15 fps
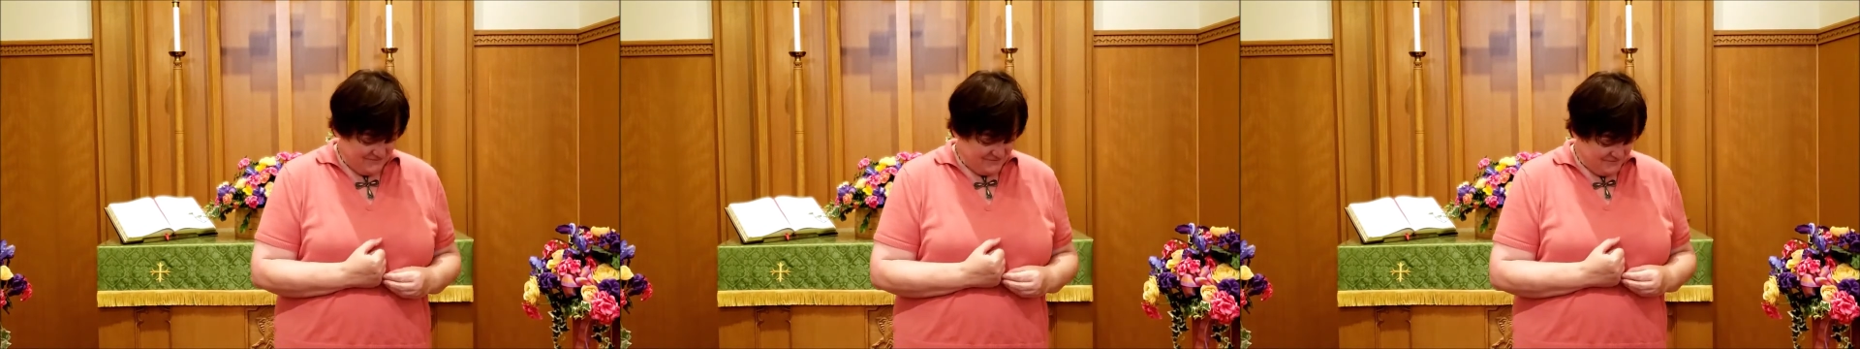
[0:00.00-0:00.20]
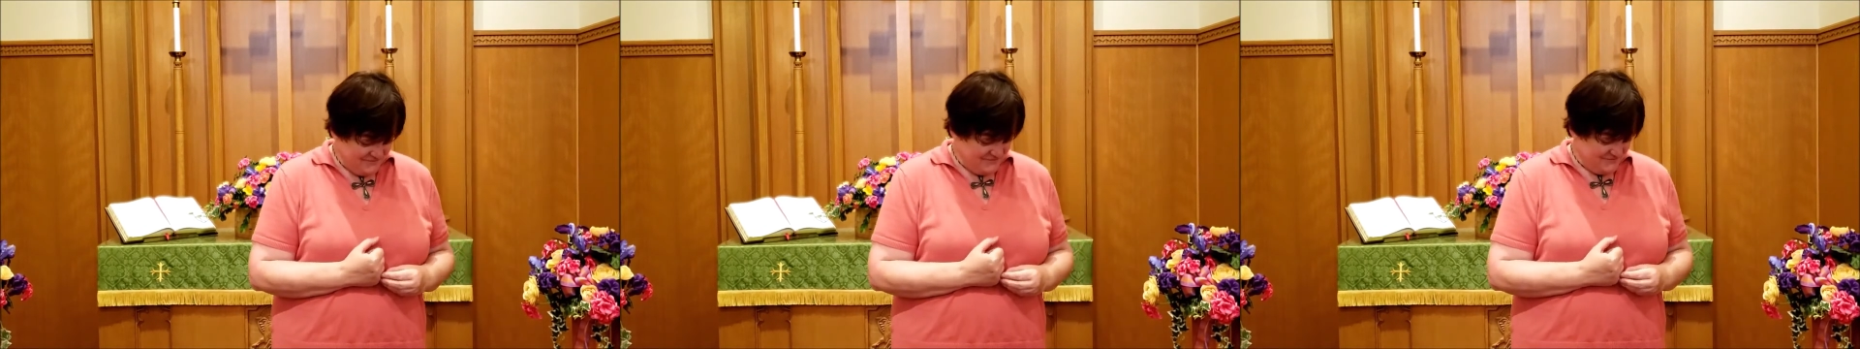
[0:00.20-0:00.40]

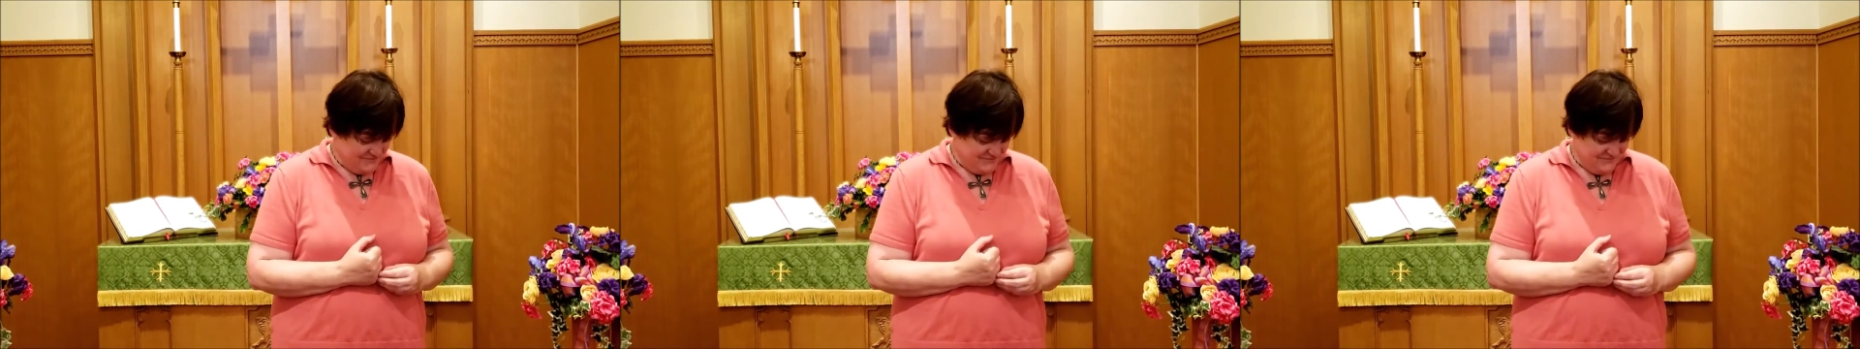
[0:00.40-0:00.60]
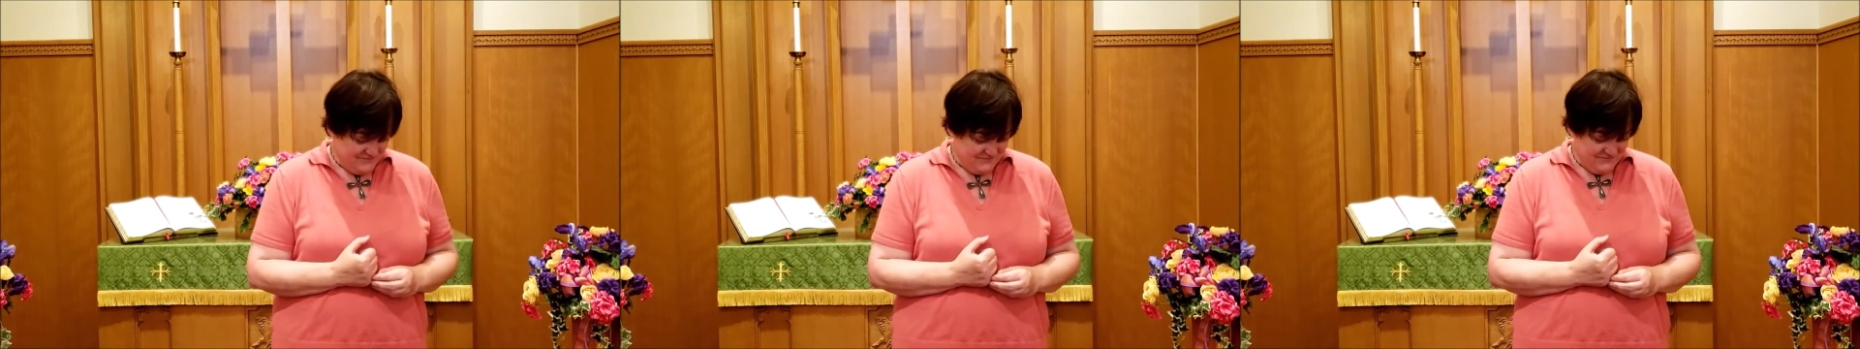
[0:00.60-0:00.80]

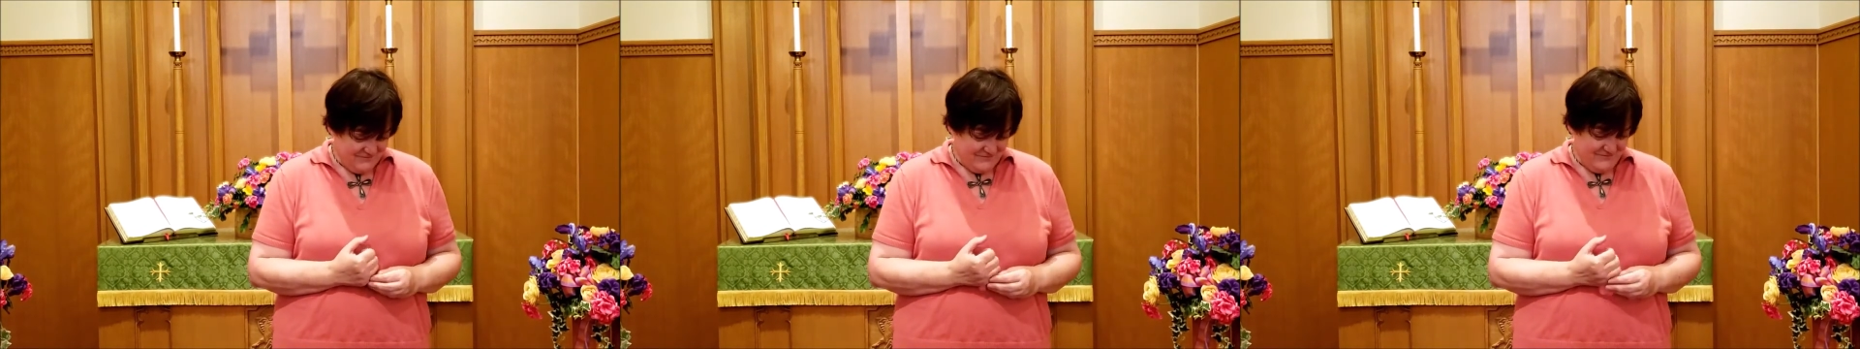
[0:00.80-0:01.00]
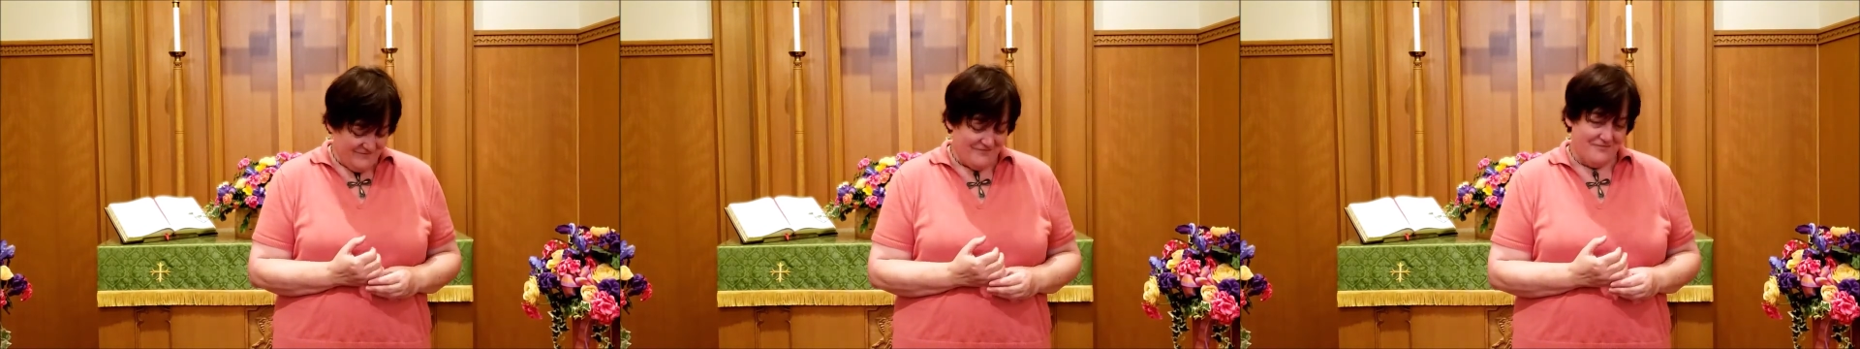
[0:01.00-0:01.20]

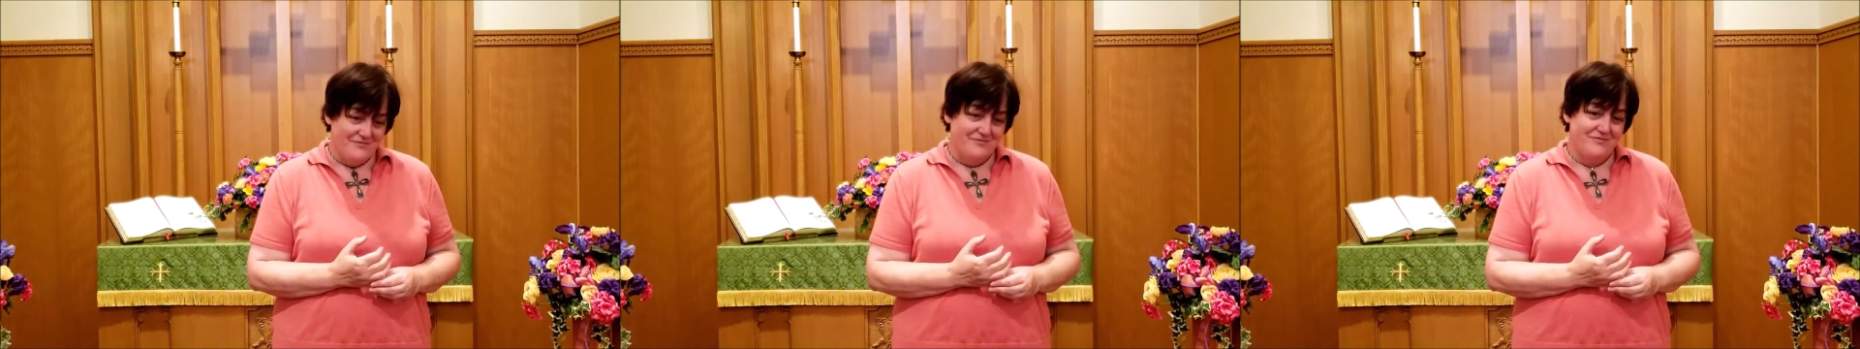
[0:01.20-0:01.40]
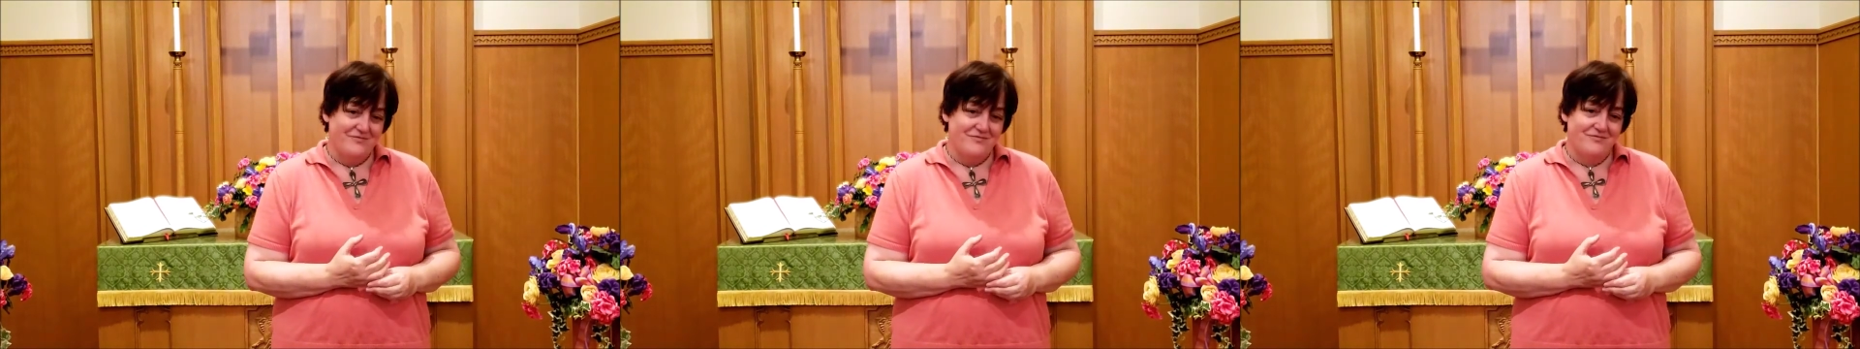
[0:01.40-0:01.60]

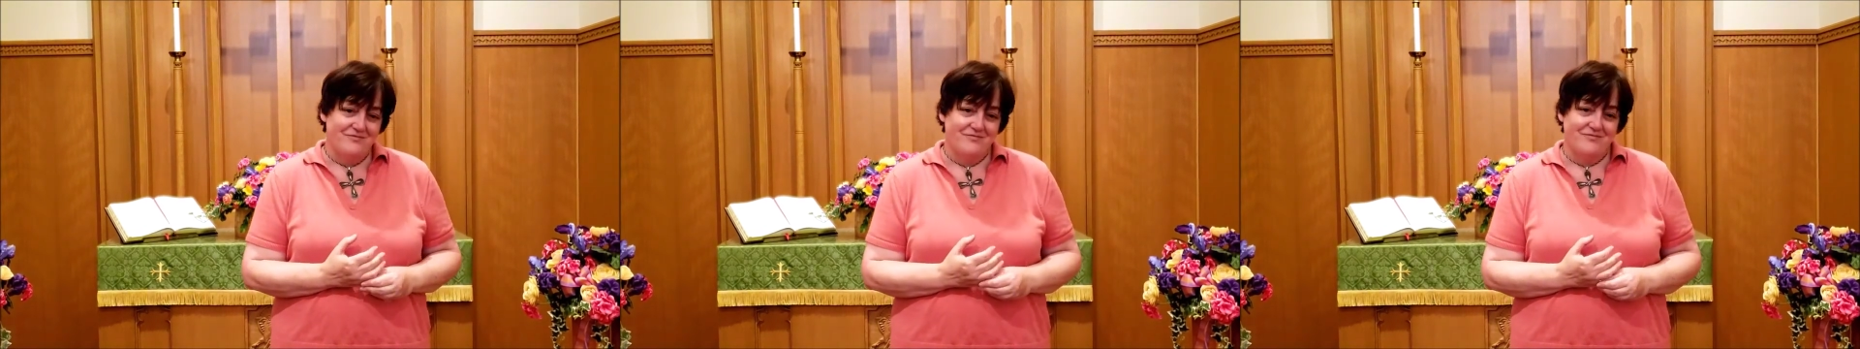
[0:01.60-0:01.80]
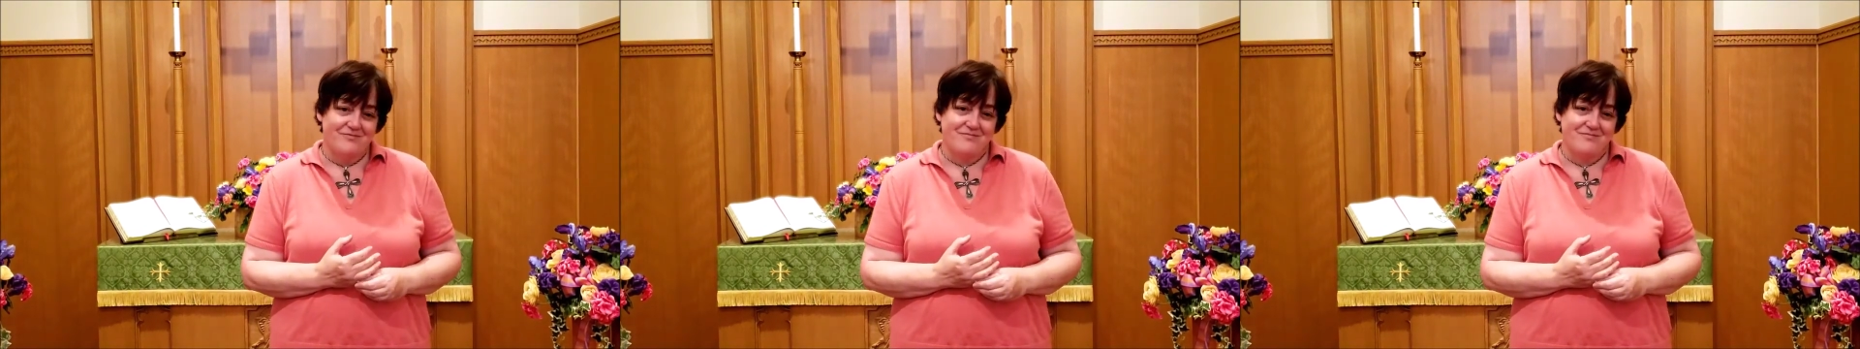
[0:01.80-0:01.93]
(silence)